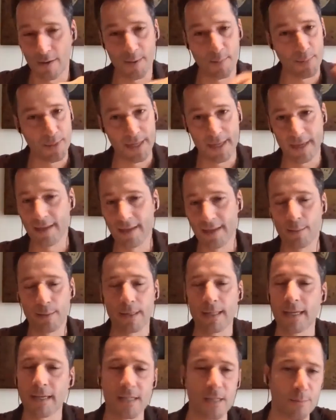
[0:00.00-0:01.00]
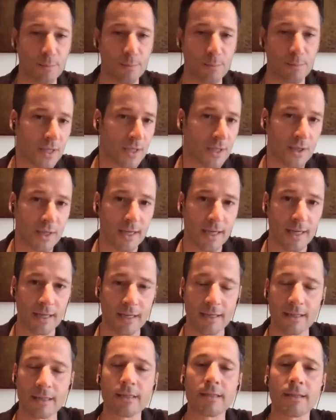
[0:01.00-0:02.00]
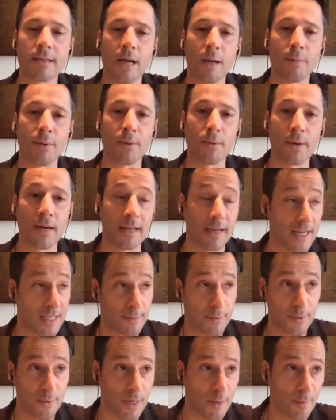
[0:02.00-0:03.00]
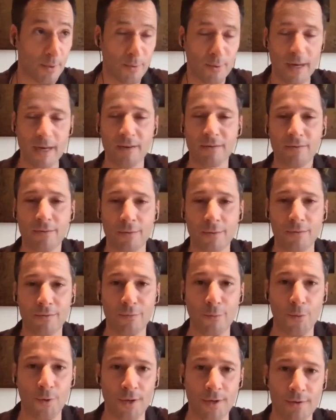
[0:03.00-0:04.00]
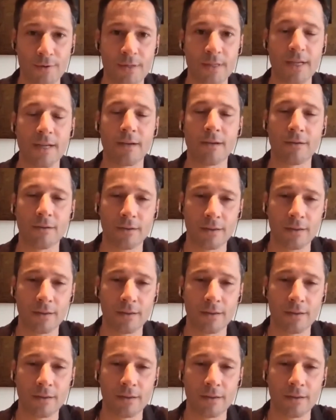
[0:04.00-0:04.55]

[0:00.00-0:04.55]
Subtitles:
API, everything is in production and it is up and running. It has been up and running for 4 years now.